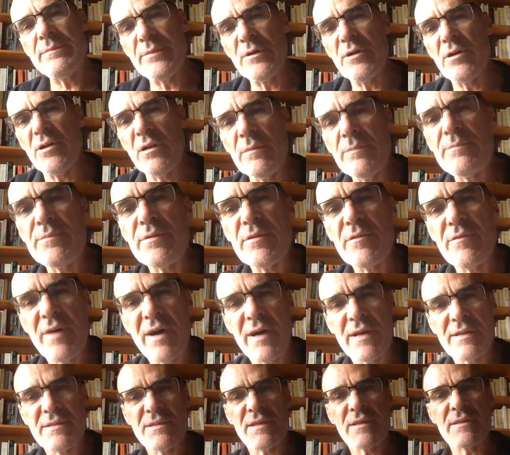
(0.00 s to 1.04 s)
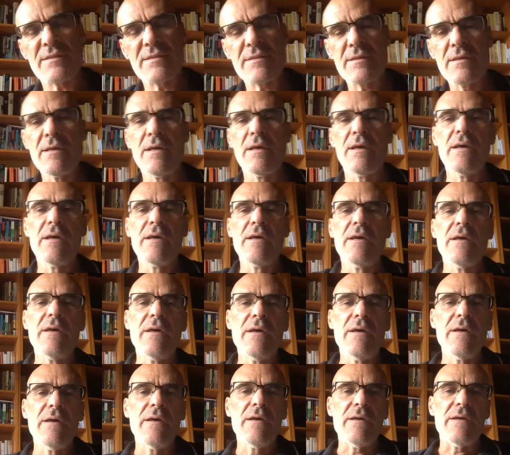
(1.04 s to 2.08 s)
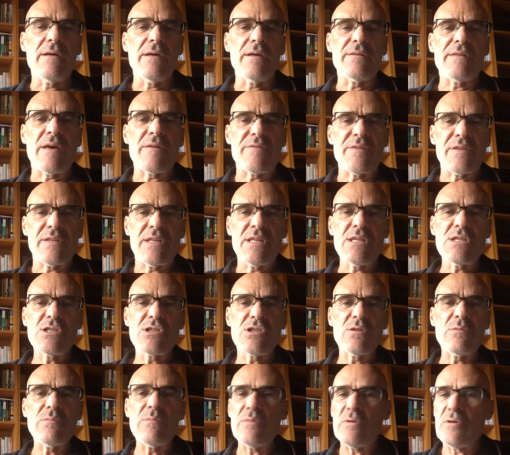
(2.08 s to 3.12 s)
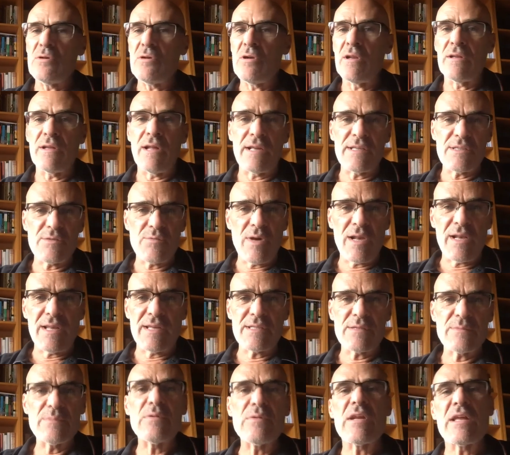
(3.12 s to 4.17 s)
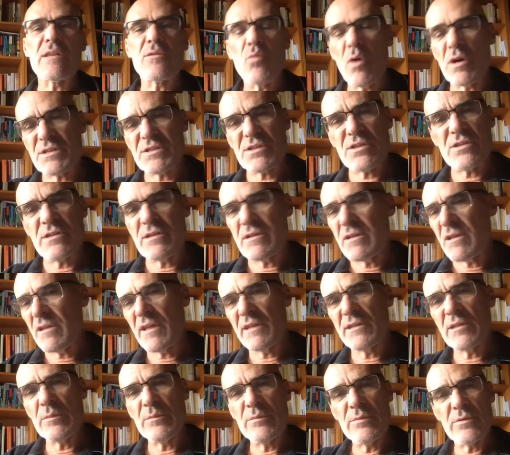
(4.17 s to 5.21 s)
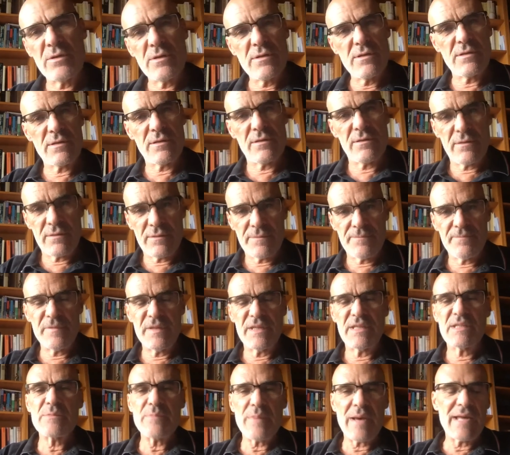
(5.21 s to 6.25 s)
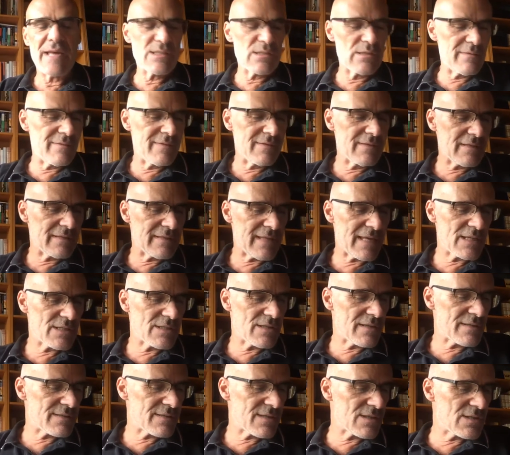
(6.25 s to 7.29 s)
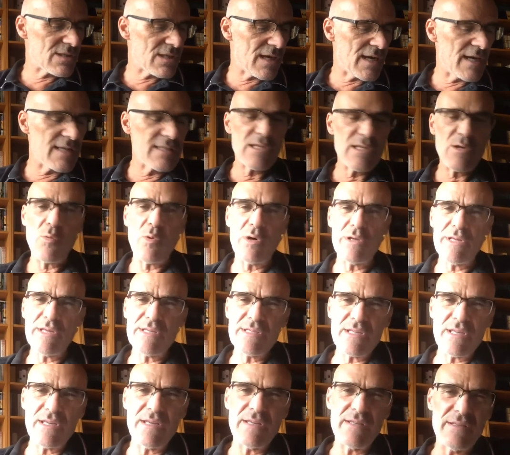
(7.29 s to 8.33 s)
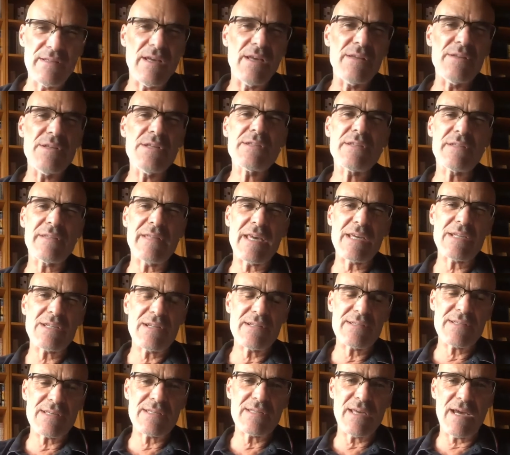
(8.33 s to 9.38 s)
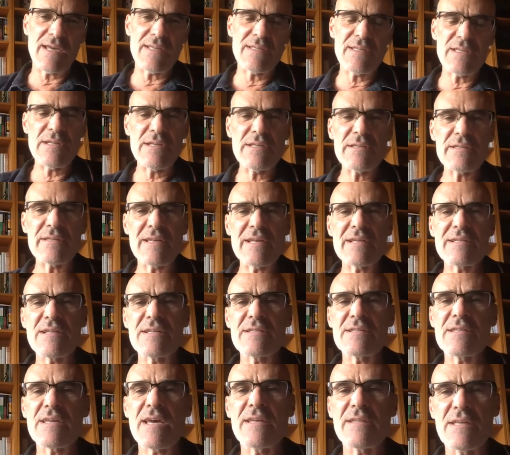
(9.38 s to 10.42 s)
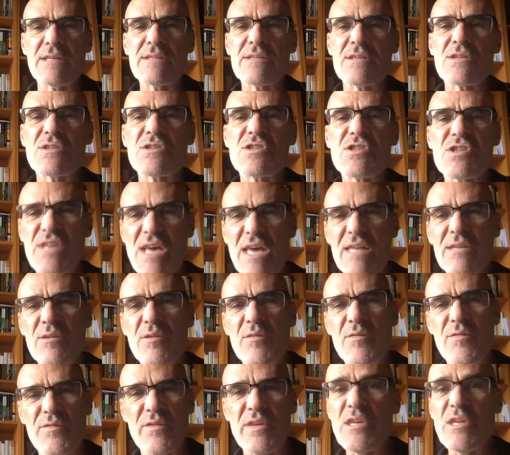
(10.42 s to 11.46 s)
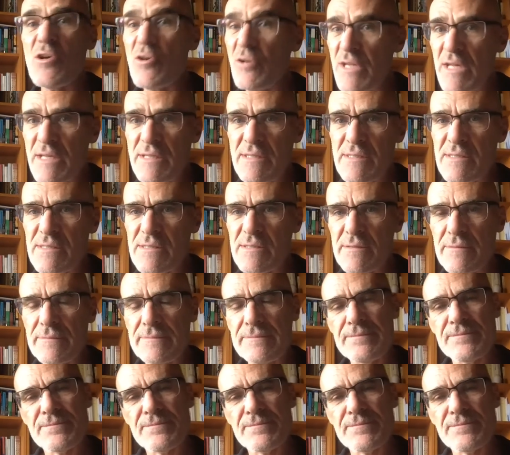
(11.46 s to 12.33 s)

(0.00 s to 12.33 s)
Bull provides us definition, Bull, as well as Bull and Watson in another book, uh, The Expansion of International Society. What is a, an international society? An international society is a set of units